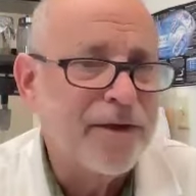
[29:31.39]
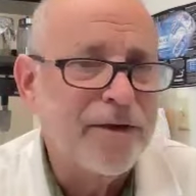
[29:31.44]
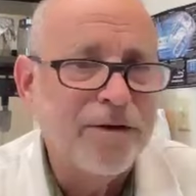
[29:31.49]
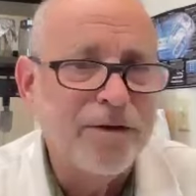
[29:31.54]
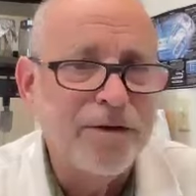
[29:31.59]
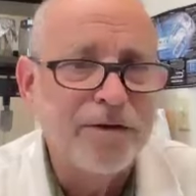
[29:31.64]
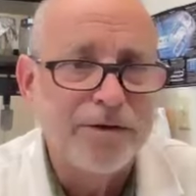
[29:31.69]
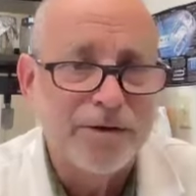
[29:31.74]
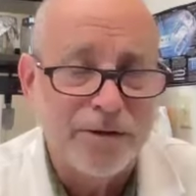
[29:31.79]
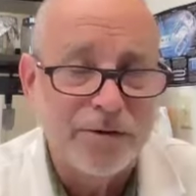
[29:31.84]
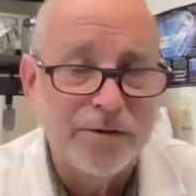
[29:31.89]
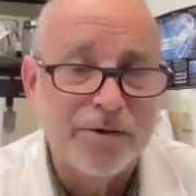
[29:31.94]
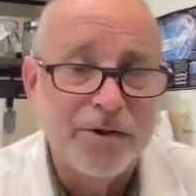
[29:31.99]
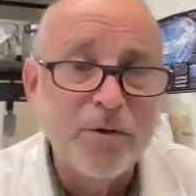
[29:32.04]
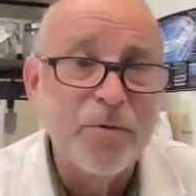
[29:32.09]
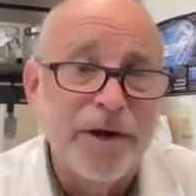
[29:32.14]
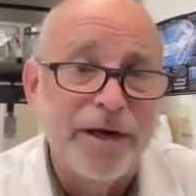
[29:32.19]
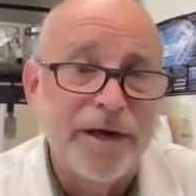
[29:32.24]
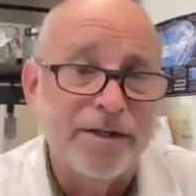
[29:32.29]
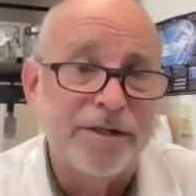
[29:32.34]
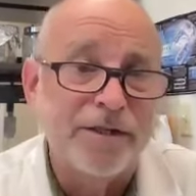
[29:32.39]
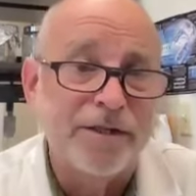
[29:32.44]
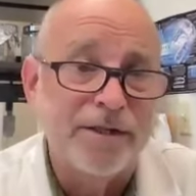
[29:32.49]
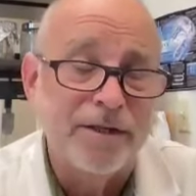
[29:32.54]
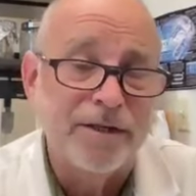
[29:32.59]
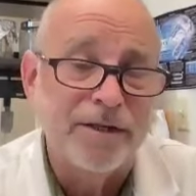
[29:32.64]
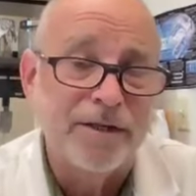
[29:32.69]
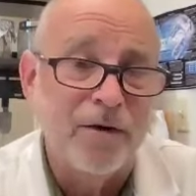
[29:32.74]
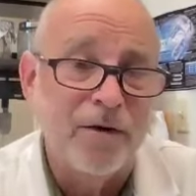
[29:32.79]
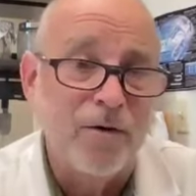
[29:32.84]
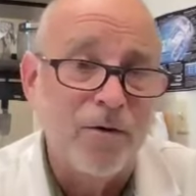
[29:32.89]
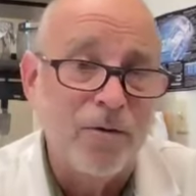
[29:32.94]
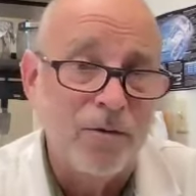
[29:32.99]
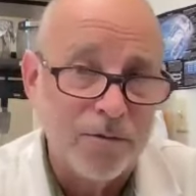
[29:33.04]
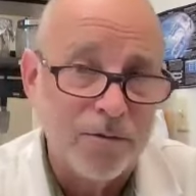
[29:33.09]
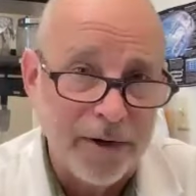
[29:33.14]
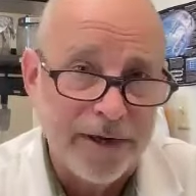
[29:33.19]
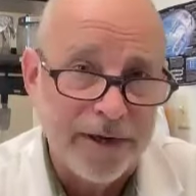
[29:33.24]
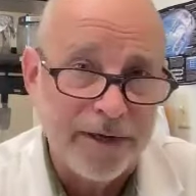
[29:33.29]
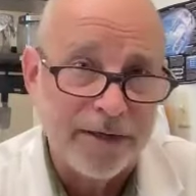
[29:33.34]
There's two ways. In the old
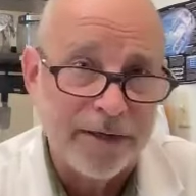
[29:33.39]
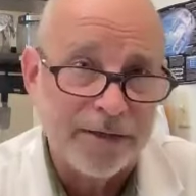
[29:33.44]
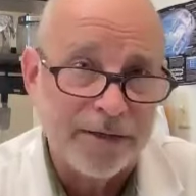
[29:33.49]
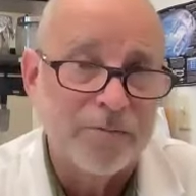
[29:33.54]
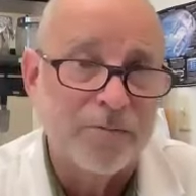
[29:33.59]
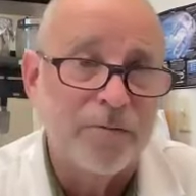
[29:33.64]
ways,